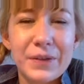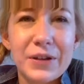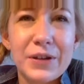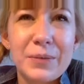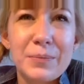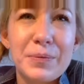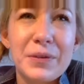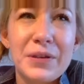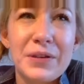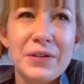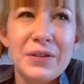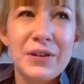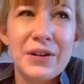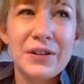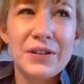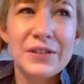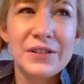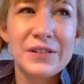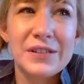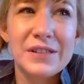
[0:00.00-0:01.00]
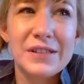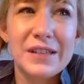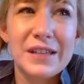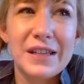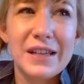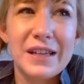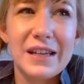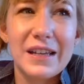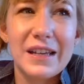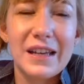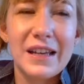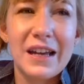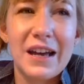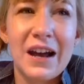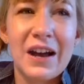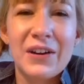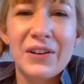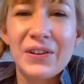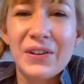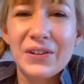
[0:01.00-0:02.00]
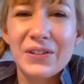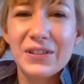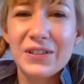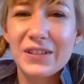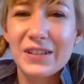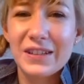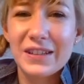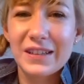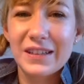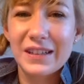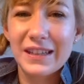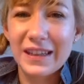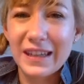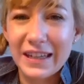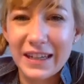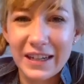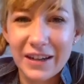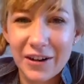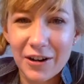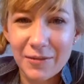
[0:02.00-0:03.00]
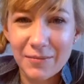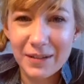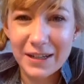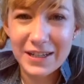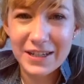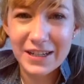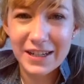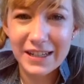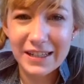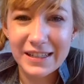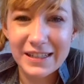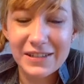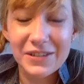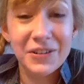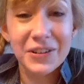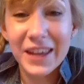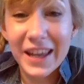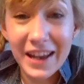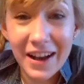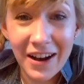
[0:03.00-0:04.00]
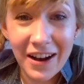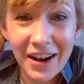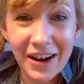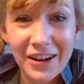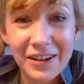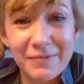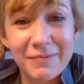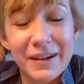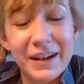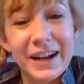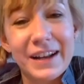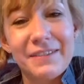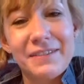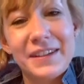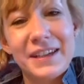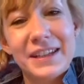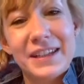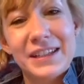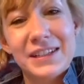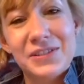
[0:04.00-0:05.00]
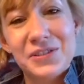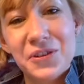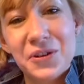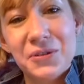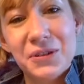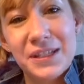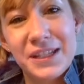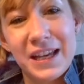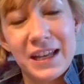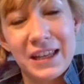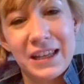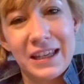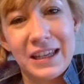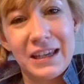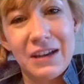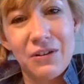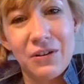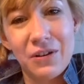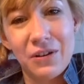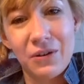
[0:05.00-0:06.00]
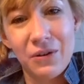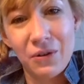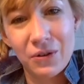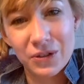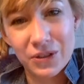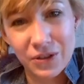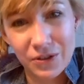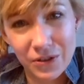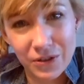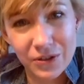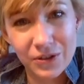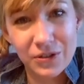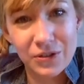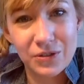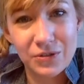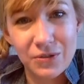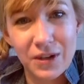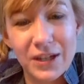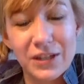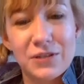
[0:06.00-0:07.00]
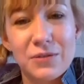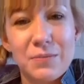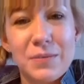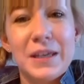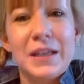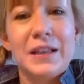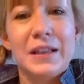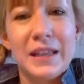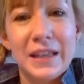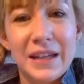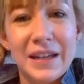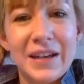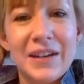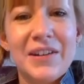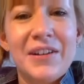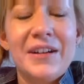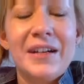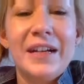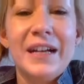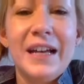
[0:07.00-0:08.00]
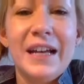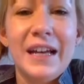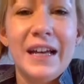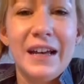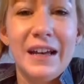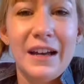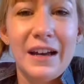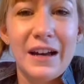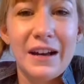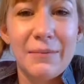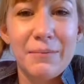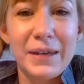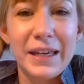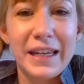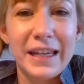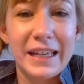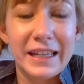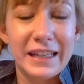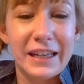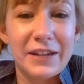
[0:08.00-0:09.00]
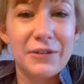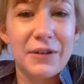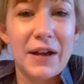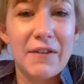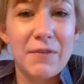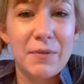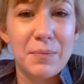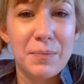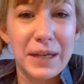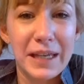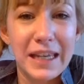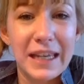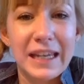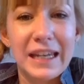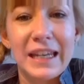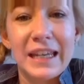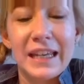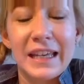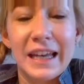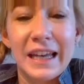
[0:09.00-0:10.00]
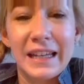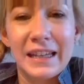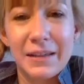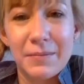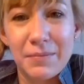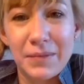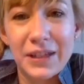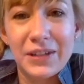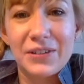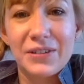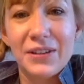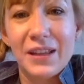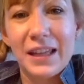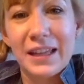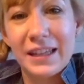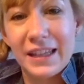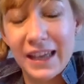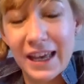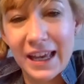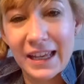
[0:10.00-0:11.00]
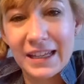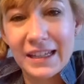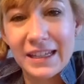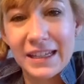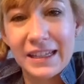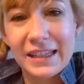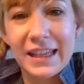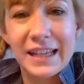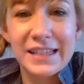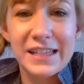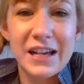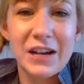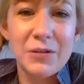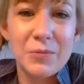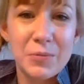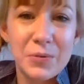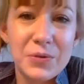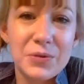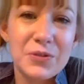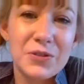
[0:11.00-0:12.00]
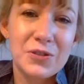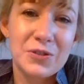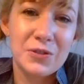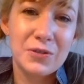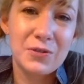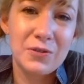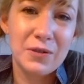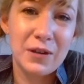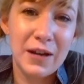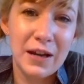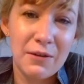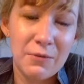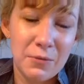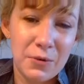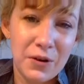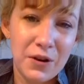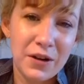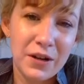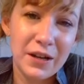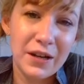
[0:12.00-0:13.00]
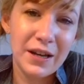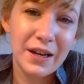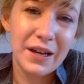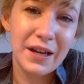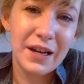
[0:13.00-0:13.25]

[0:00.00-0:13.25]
computers are not linear machines, or they are, but I think the storytelling ought not to try to be linear, meaning that you have a beginning and the middle and the ending. That's how books work,